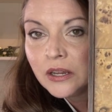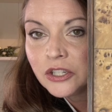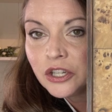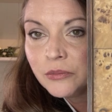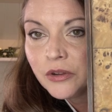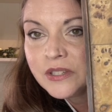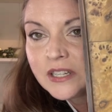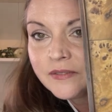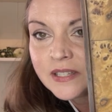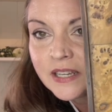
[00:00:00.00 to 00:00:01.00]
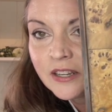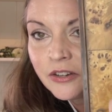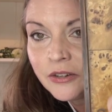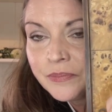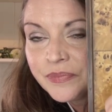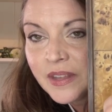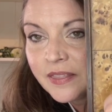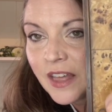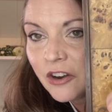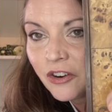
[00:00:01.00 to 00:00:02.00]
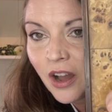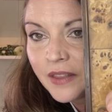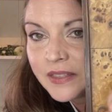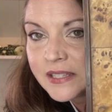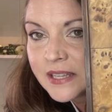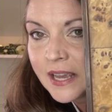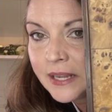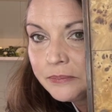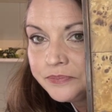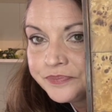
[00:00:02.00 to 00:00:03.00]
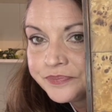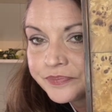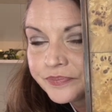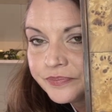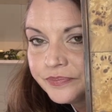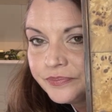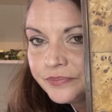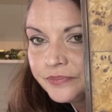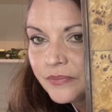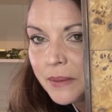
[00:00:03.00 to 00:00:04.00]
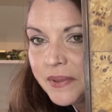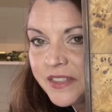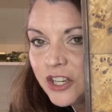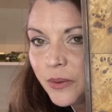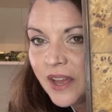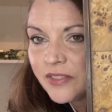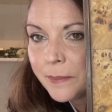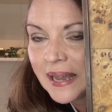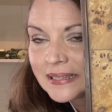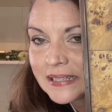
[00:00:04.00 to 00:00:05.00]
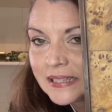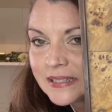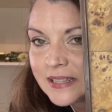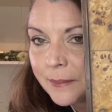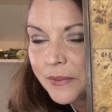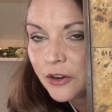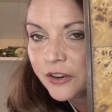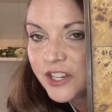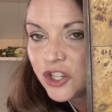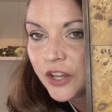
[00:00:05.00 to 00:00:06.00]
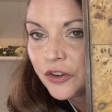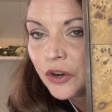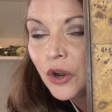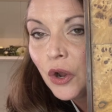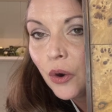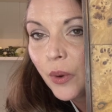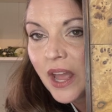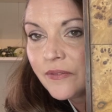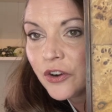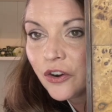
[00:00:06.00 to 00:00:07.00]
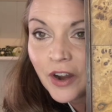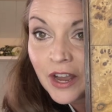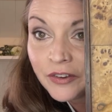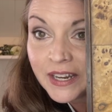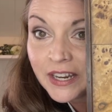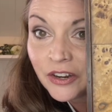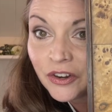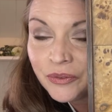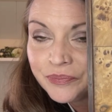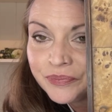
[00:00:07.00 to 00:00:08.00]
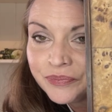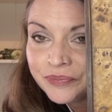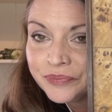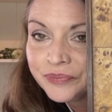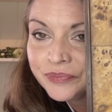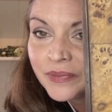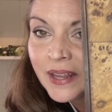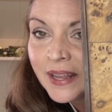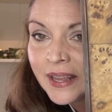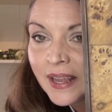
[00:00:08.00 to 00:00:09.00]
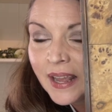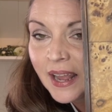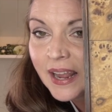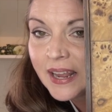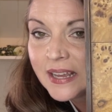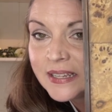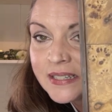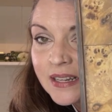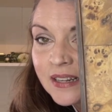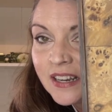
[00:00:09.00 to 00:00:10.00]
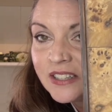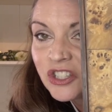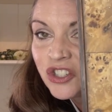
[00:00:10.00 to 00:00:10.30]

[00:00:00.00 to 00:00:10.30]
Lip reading: motifs here that are not the same. But then you have the baskets that mirror each other. We have a crown here. And it